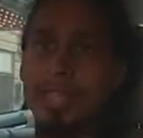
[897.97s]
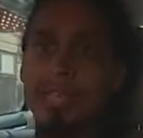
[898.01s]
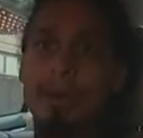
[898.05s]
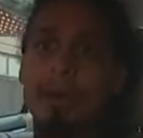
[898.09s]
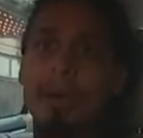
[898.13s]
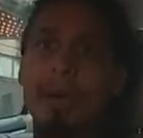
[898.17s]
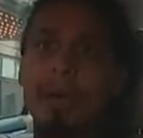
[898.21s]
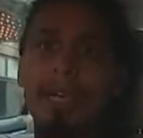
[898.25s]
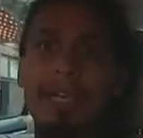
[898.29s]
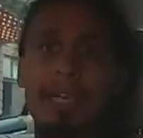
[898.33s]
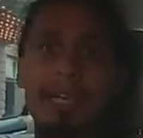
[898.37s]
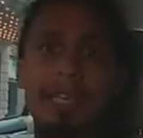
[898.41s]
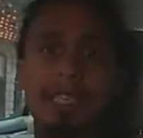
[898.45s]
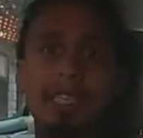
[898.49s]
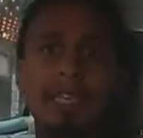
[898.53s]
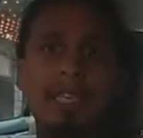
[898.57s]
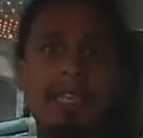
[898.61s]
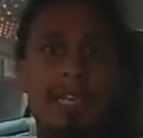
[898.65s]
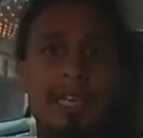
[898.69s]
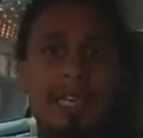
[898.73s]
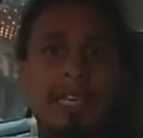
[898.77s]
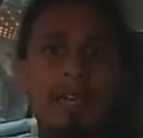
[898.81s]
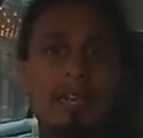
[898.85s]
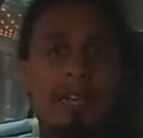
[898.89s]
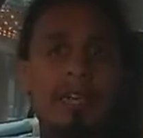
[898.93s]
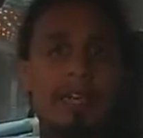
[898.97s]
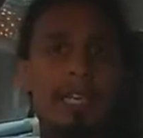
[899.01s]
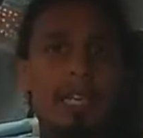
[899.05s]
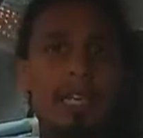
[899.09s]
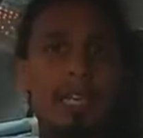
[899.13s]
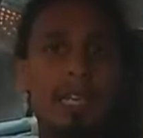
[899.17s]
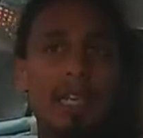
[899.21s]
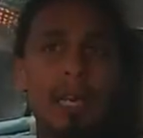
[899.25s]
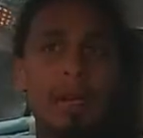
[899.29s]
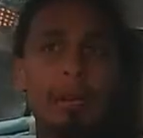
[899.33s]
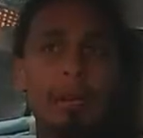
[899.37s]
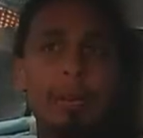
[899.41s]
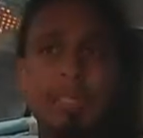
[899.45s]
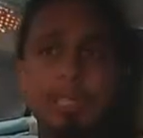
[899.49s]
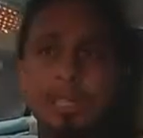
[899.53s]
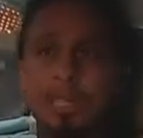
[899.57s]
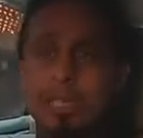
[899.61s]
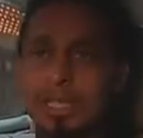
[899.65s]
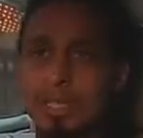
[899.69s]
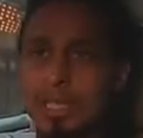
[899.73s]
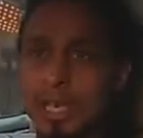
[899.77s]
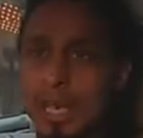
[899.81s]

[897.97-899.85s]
Anybody that said they don't look at the competition is